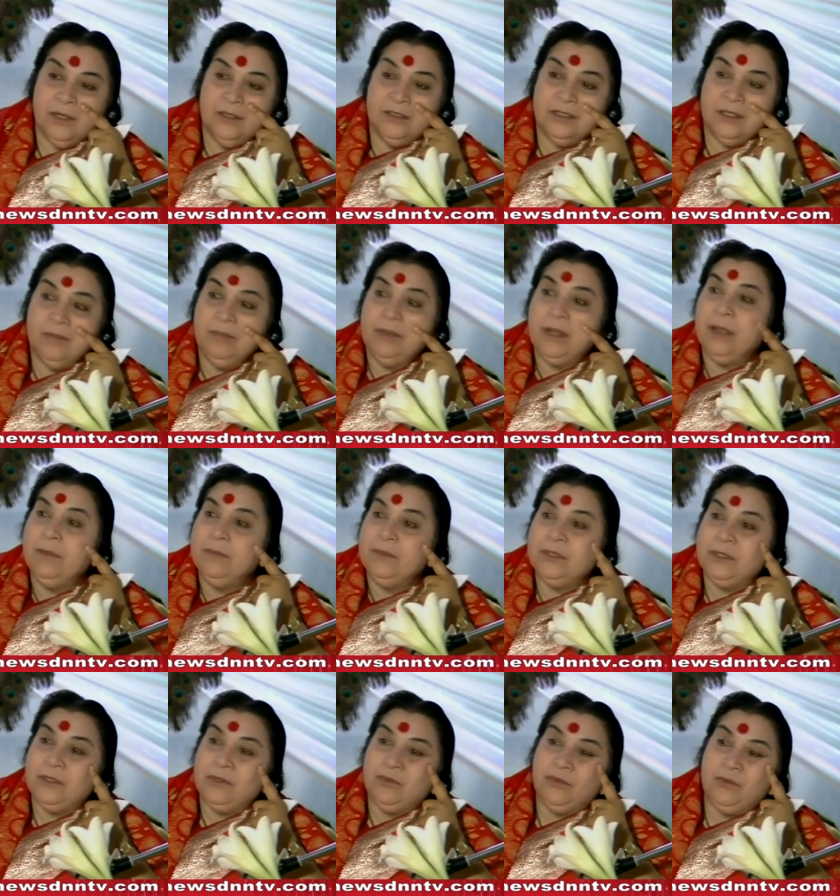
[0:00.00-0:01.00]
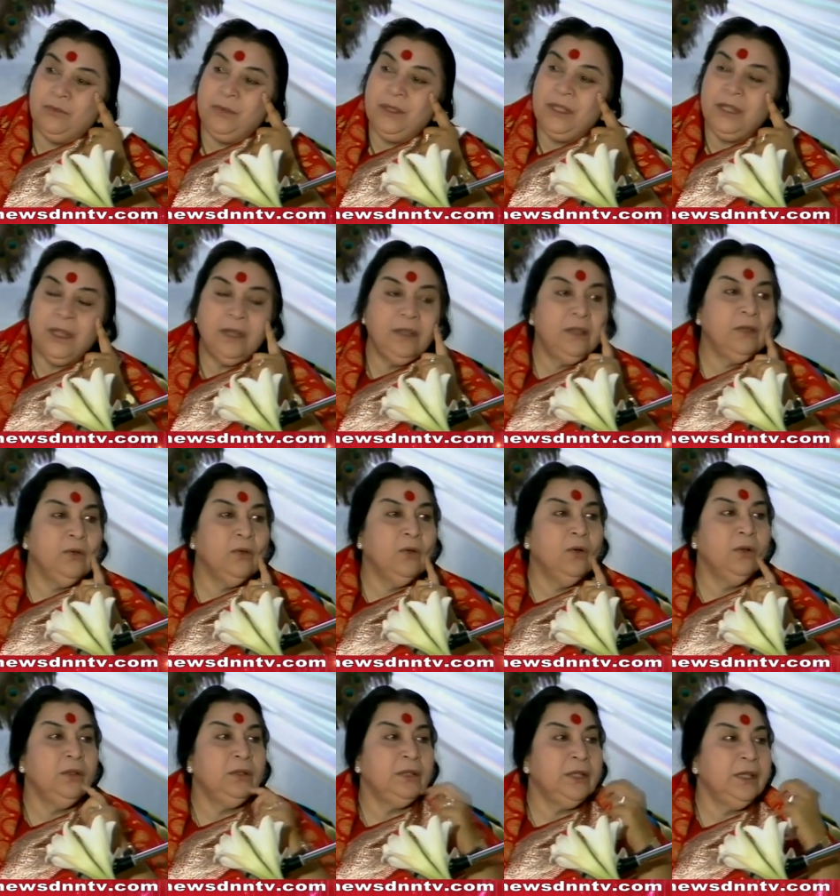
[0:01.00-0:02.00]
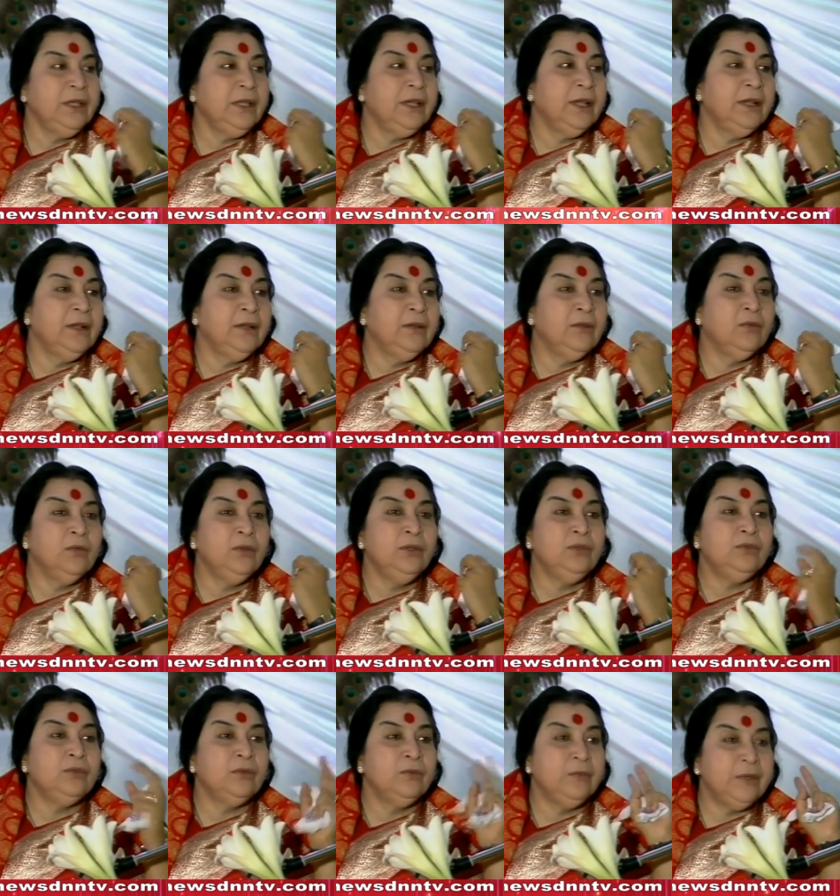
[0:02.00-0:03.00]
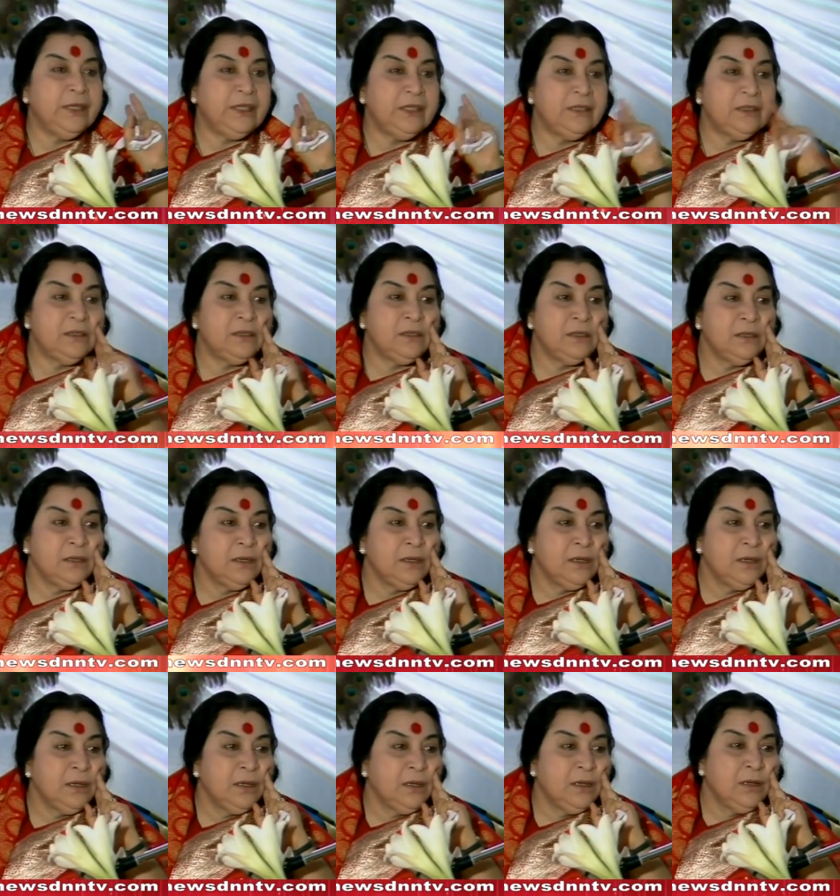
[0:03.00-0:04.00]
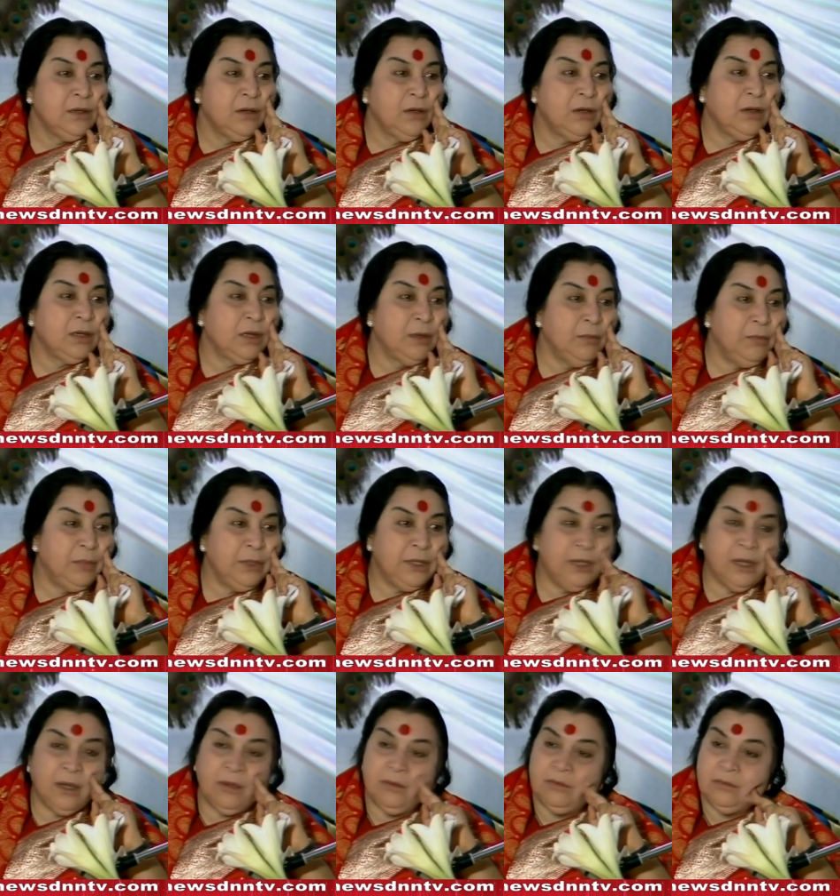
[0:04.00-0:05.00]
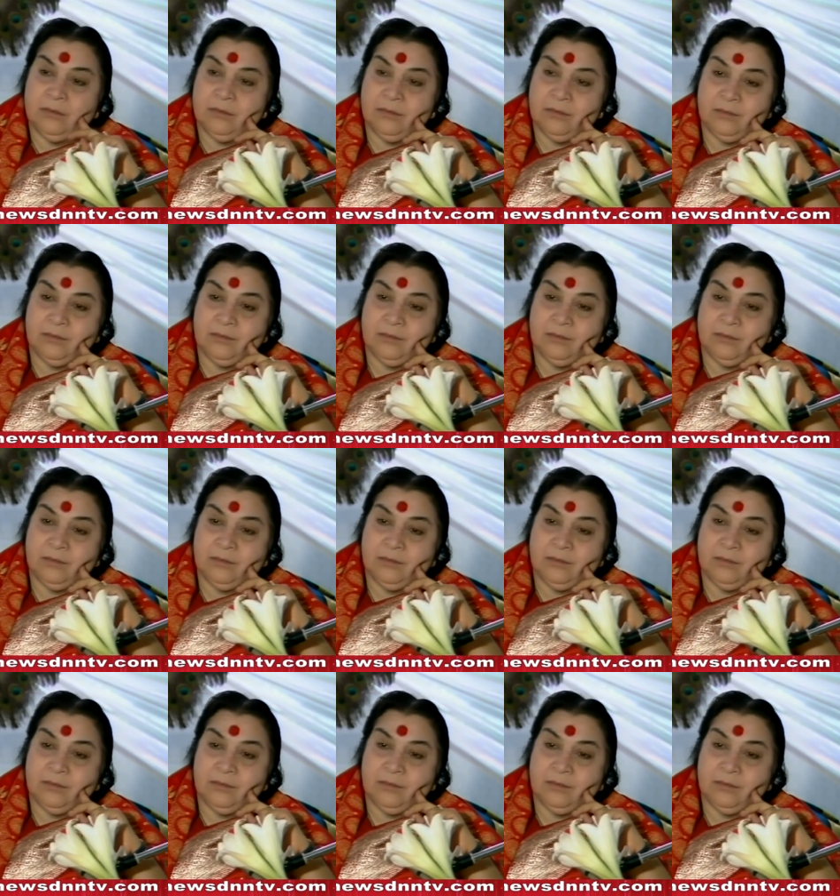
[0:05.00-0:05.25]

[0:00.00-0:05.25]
Sometimes it could be that the whole thing can go into a waste or crumple down.